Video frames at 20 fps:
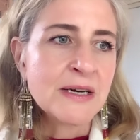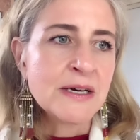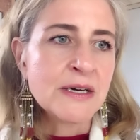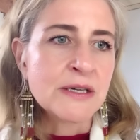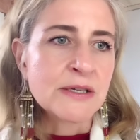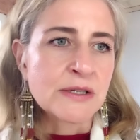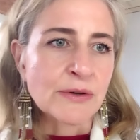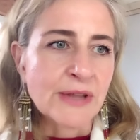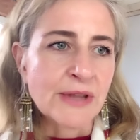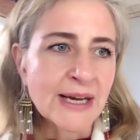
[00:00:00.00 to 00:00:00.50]

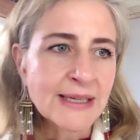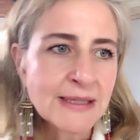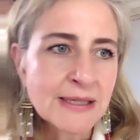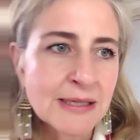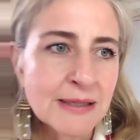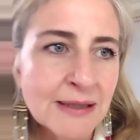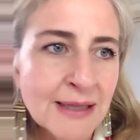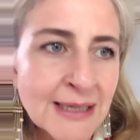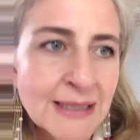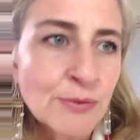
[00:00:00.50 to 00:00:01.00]
So
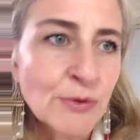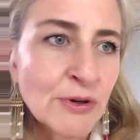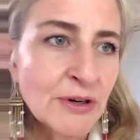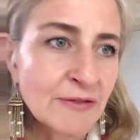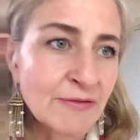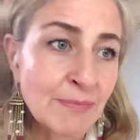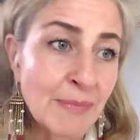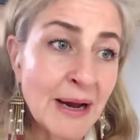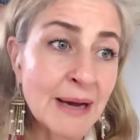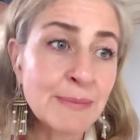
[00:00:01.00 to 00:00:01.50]
that's one of
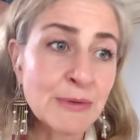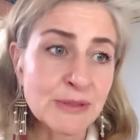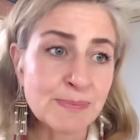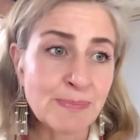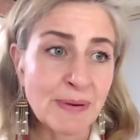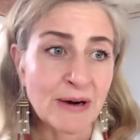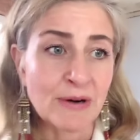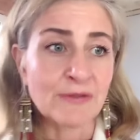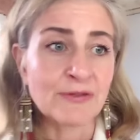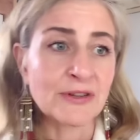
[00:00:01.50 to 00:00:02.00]
my most
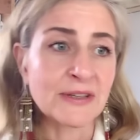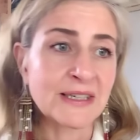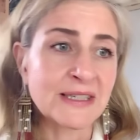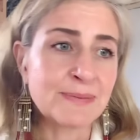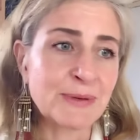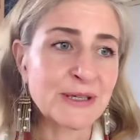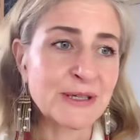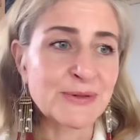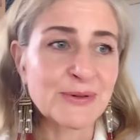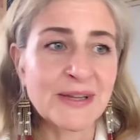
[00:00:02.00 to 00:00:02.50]
powerful
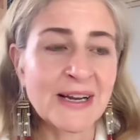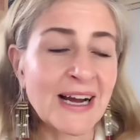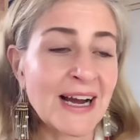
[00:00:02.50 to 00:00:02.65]
experiences with it.